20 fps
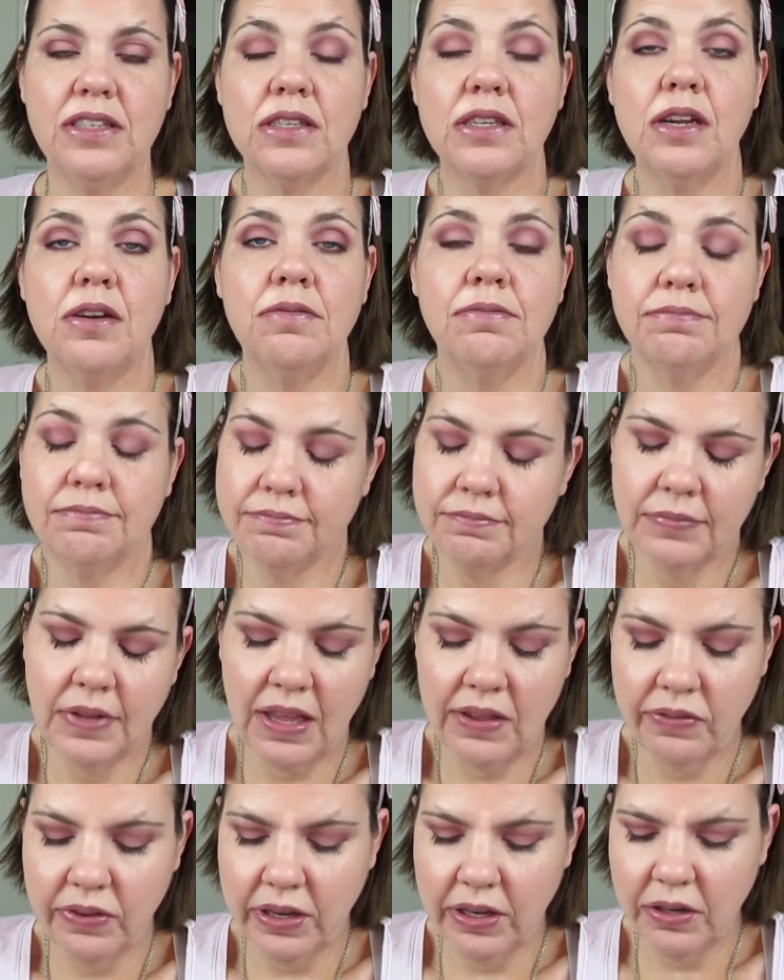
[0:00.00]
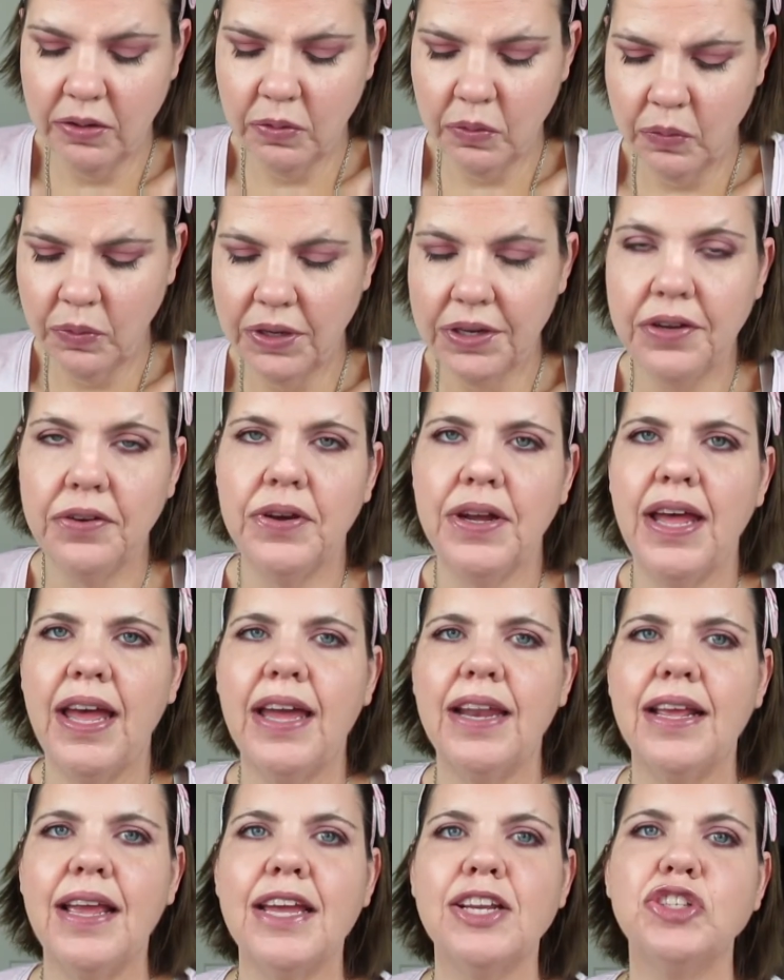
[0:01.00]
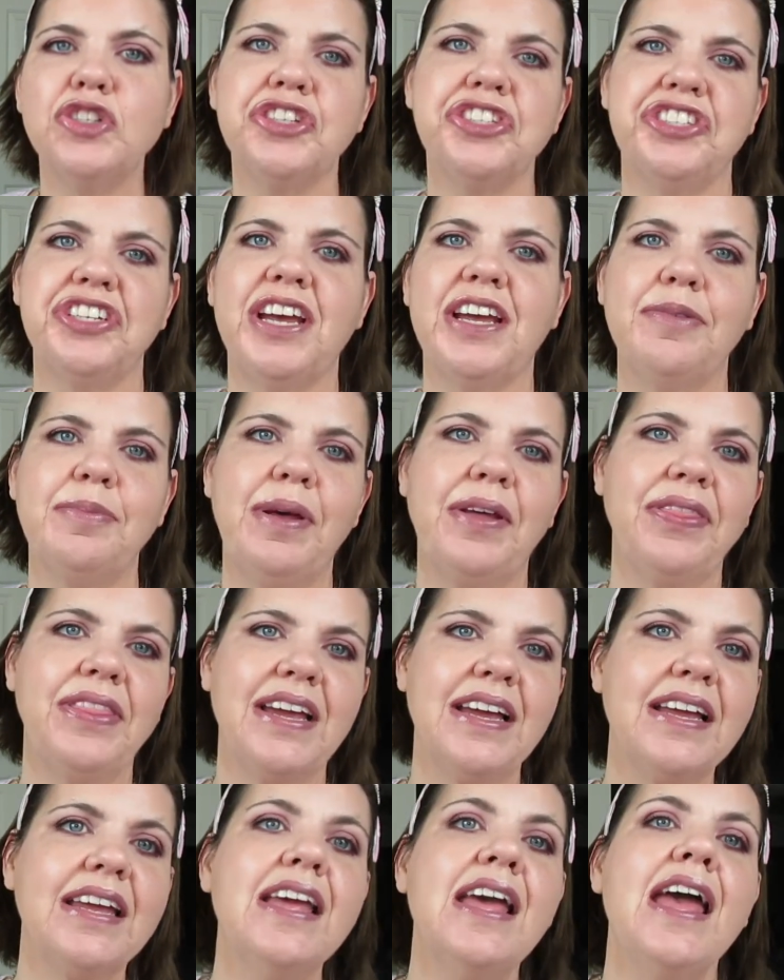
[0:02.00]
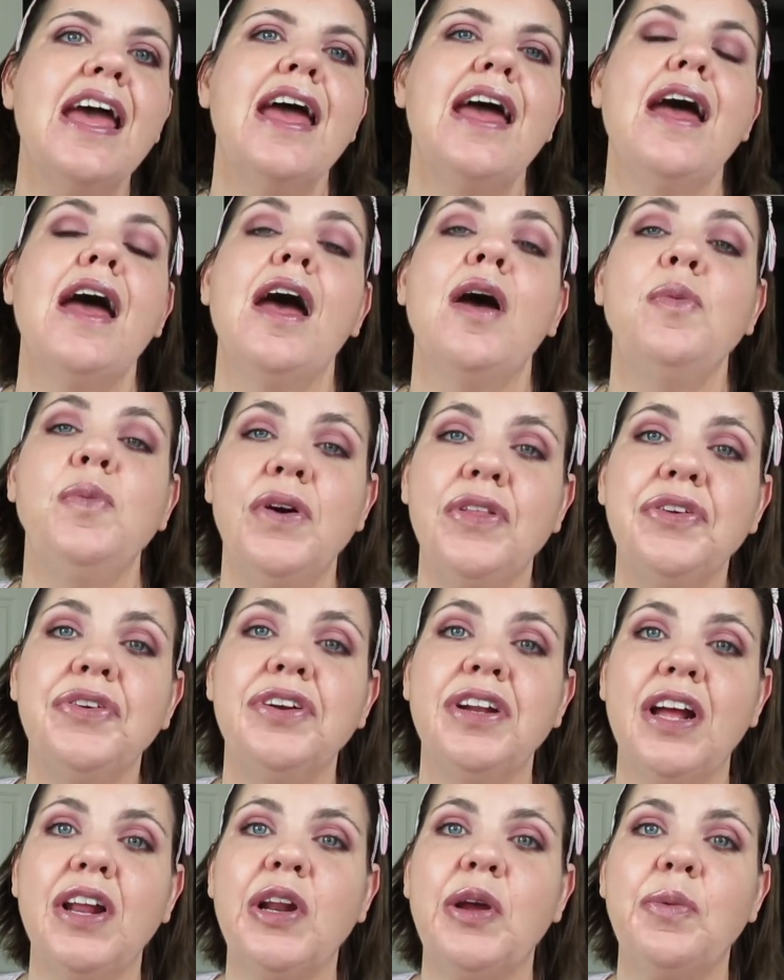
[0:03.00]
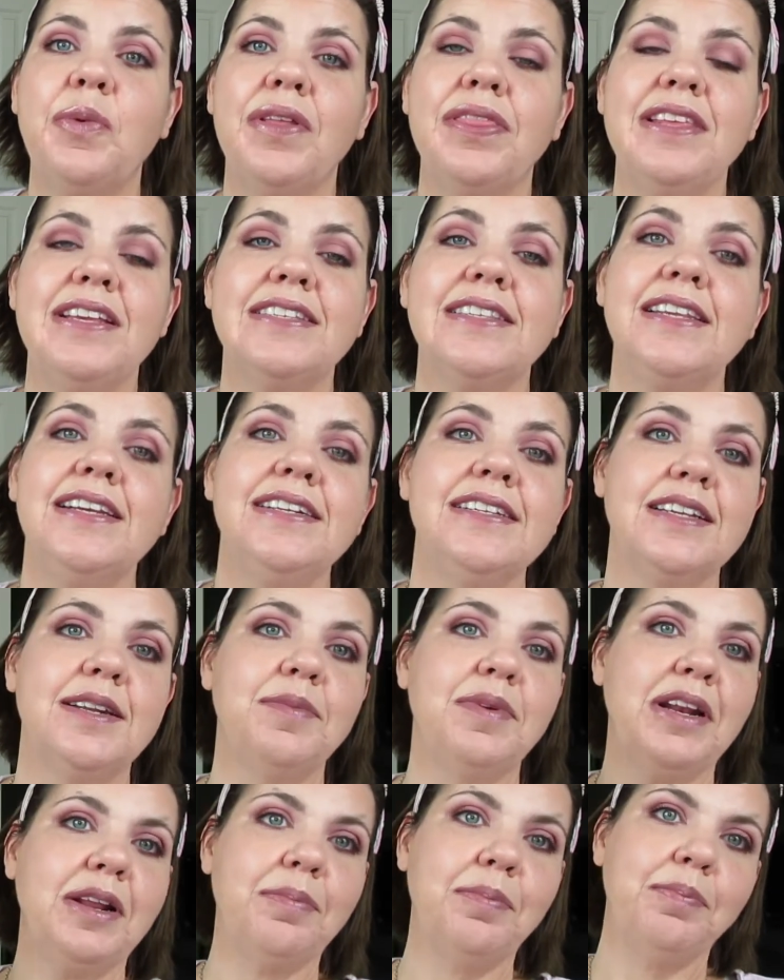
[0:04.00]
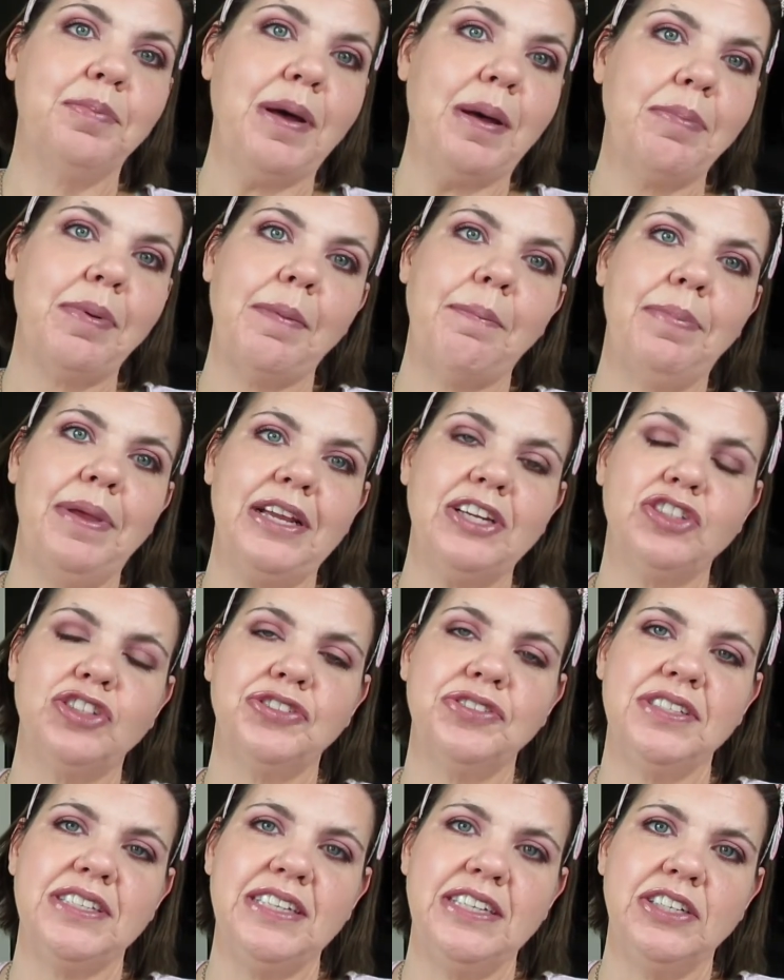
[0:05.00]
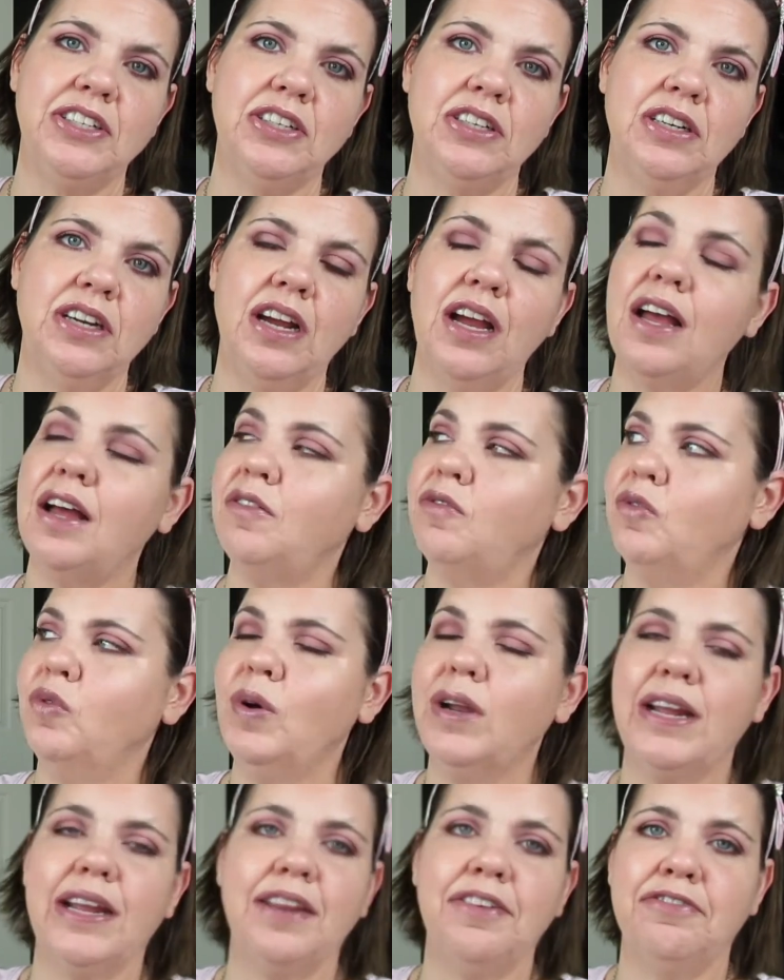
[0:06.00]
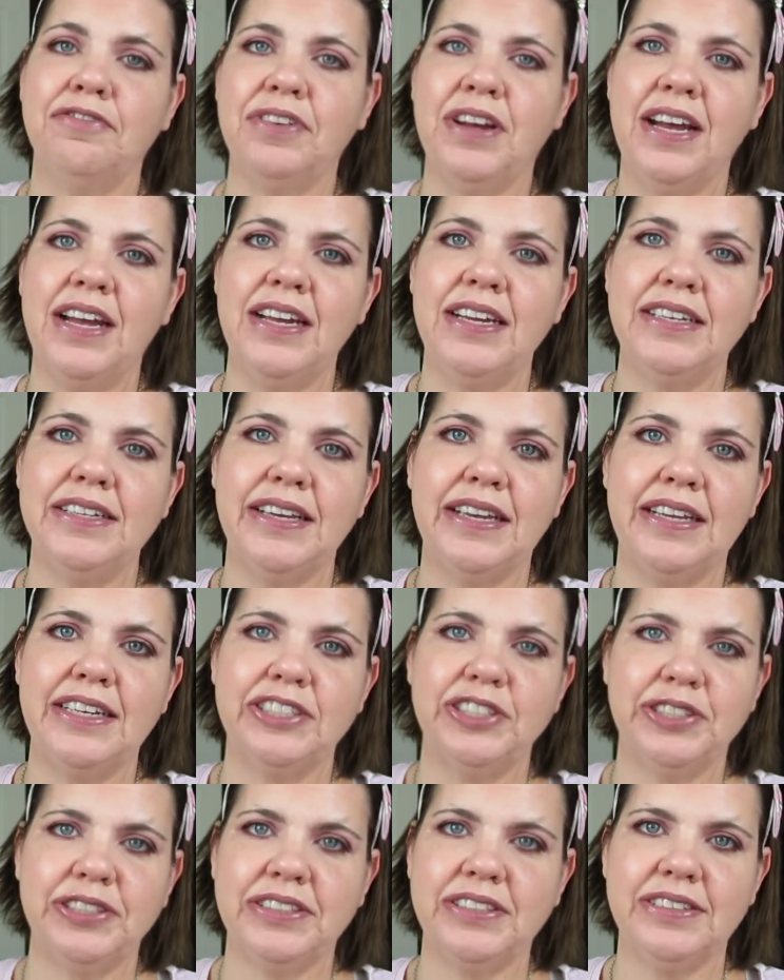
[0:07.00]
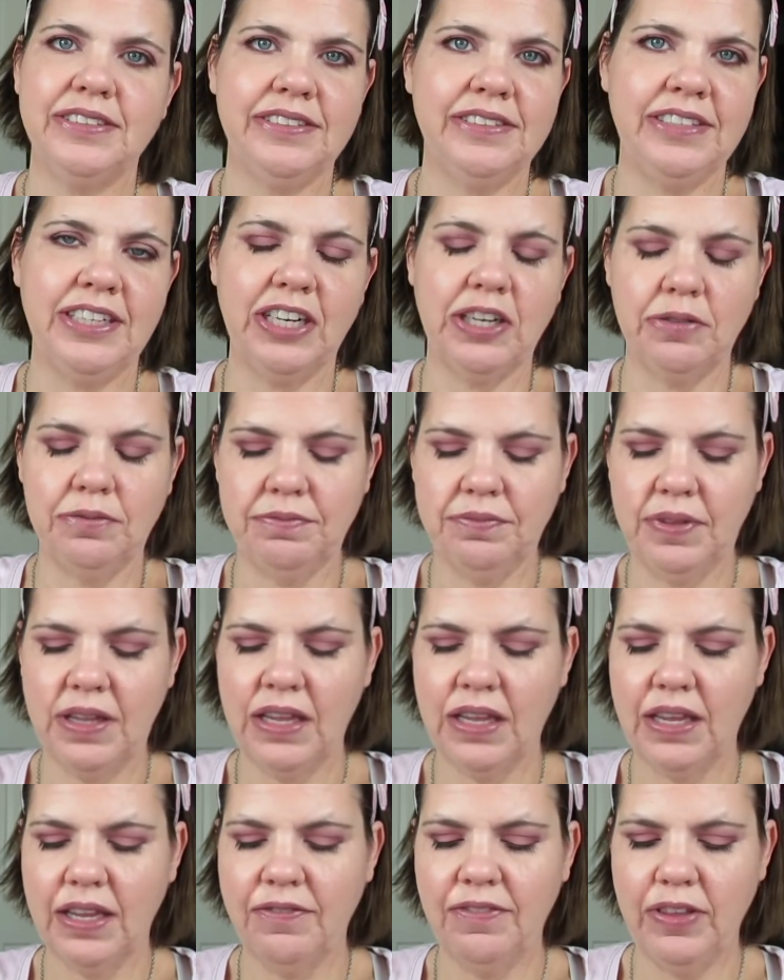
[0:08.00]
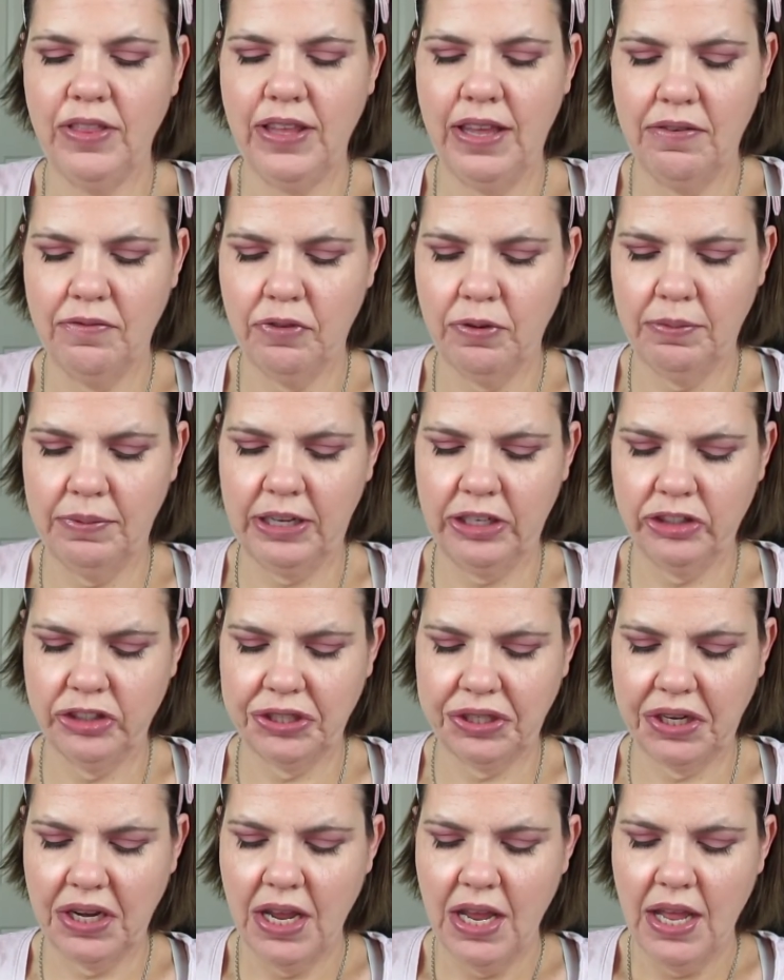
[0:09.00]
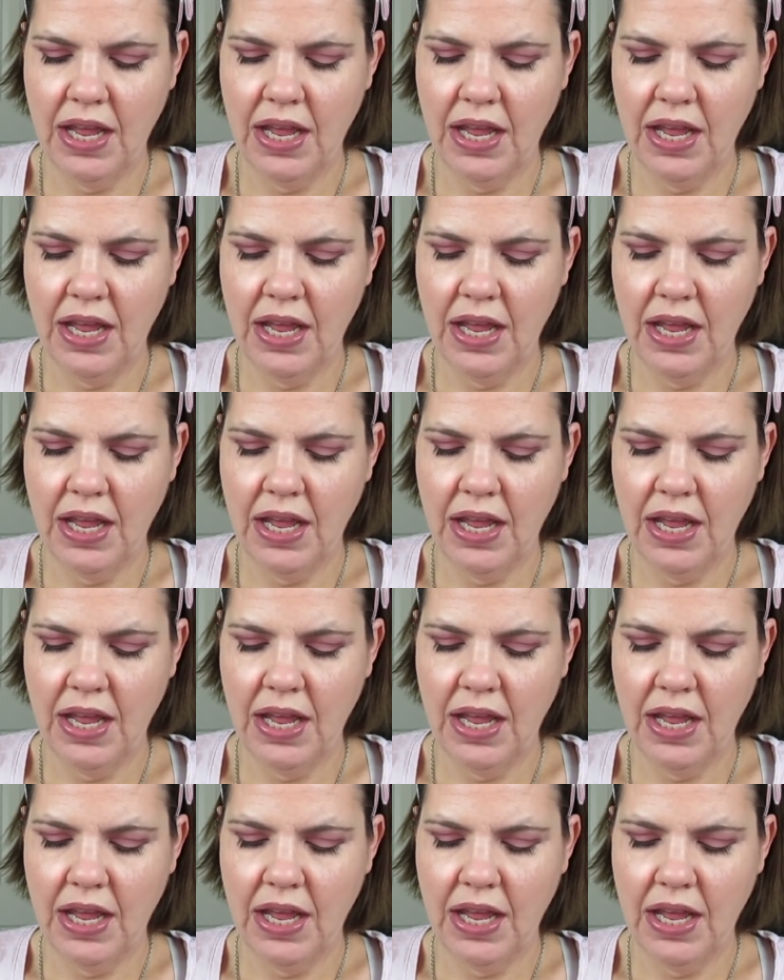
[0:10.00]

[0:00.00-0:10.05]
So I figured we'd go ahead and chit-chat about that and whether or not I want these things. And I'm going to pop up pictures here of what I can find and just, you know, and give you the information.